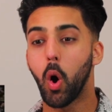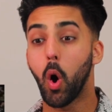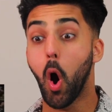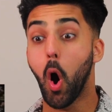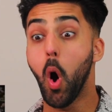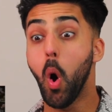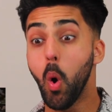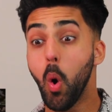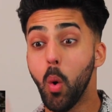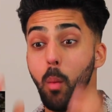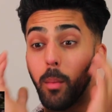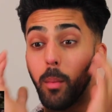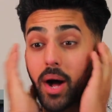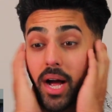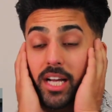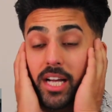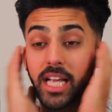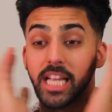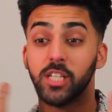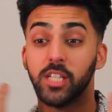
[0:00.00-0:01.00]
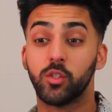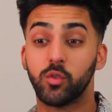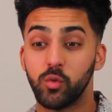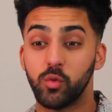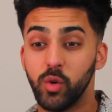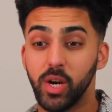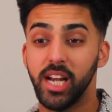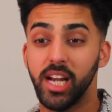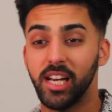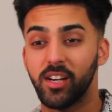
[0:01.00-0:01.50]
Oh my god, he's
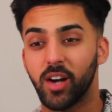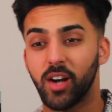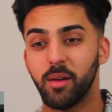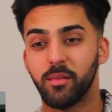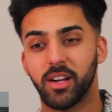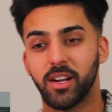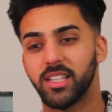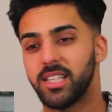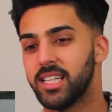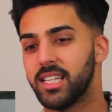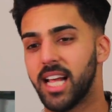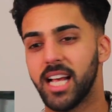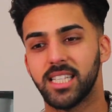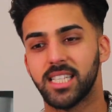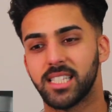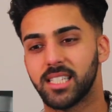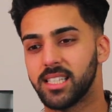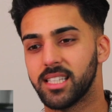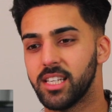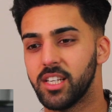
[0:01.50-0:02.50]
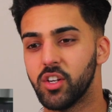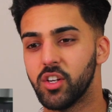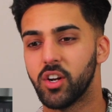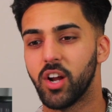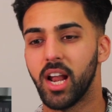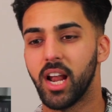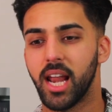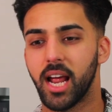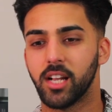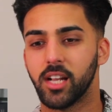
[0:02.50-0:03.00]
really grabbing after that. You're
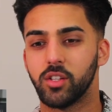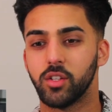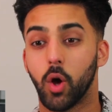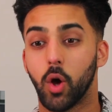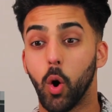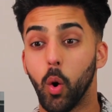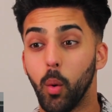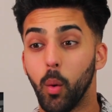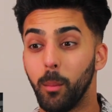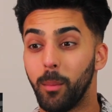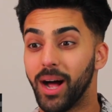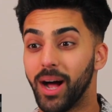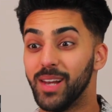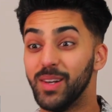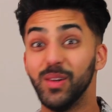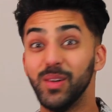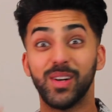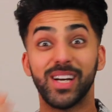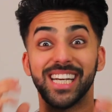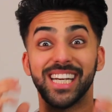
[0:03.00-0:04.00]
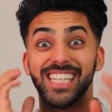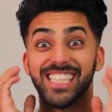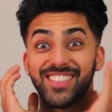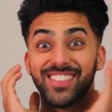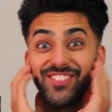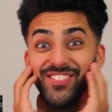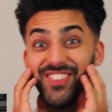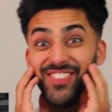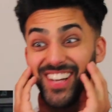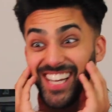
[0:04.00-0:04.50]
not allowed to do it. Oh my, look at his
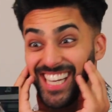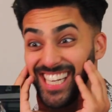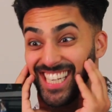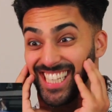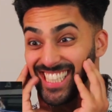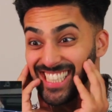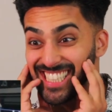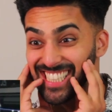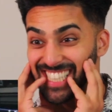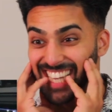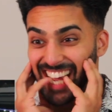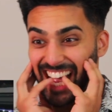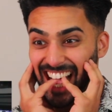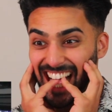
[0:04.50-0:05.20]
face!